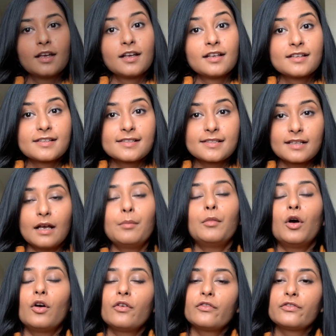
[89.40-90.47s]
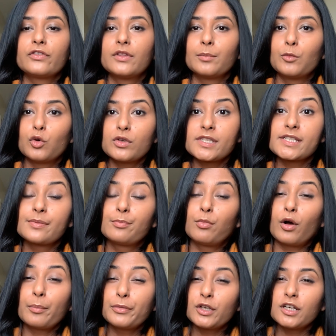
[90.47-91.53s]
Some of the most
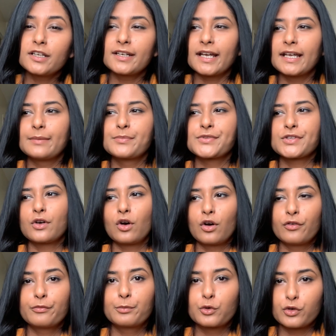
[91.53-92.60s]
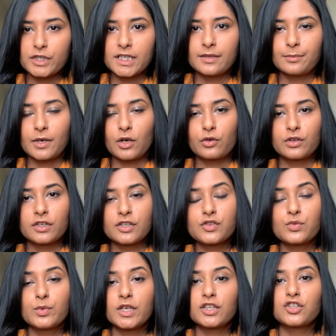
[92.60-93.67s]
popular types of protein powders,
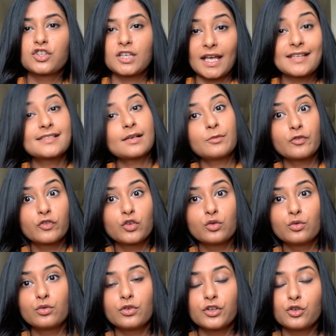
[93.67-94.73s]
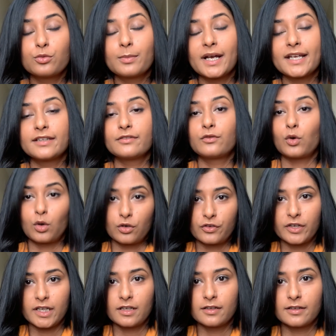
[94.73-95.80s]
and some of you might have
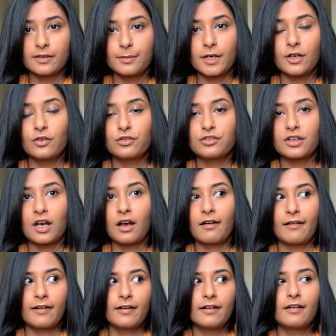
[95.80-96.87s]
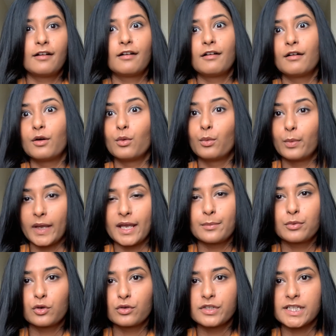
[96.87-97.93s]
already heard about, are whey
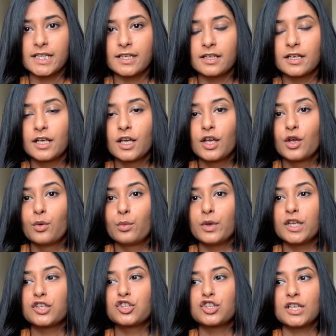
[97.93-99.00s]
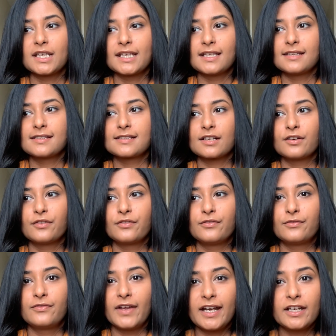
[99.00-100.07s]
protein, which is a
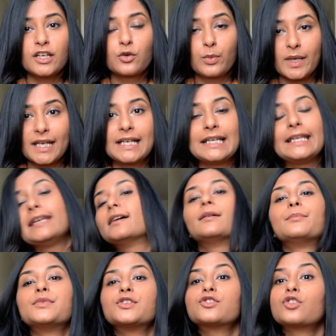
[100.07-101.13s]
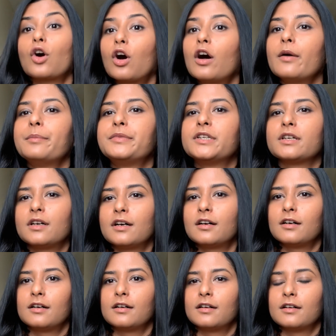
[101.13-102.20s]
very quickly absorbed
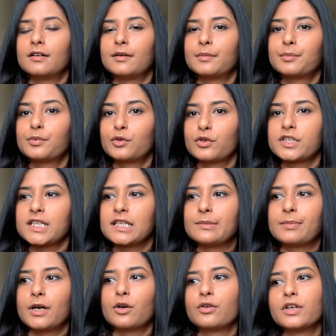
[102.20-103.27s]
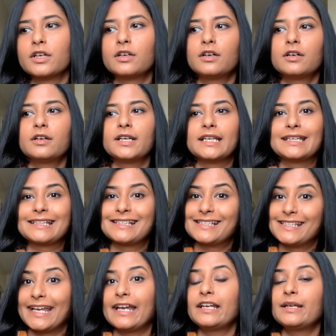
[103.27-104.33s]
protein powder. It is
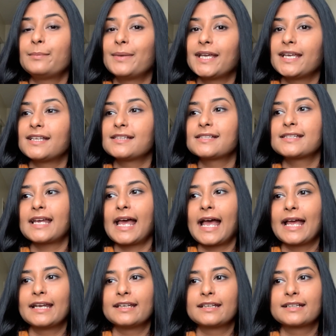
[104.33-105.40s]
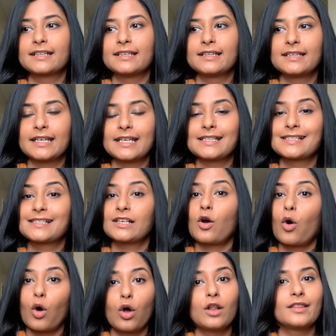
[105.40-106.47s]
dairy based and it contains
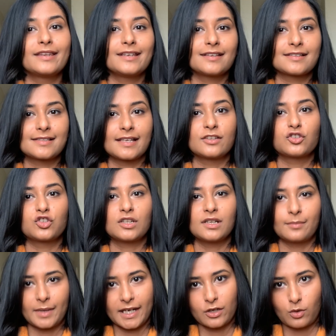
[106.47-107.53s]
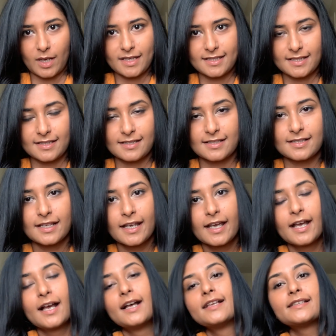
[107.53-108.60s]
all the essential amino acids.
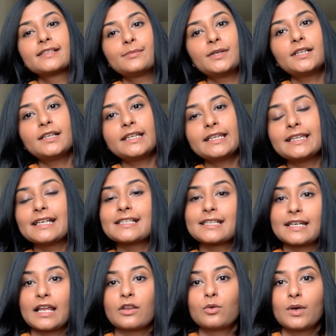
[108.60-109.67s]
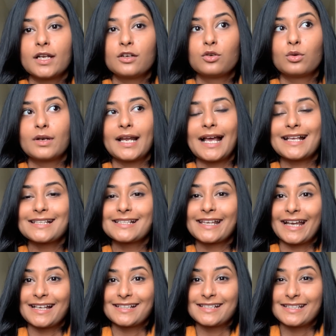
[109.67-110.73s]
Similarly, there's another one known as
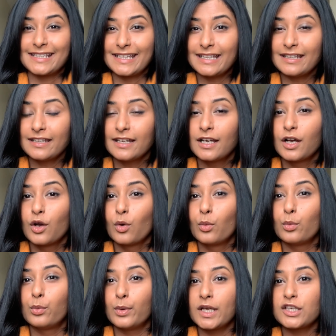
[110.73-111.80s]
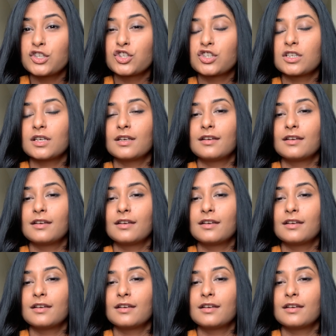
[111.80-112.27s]
casein, which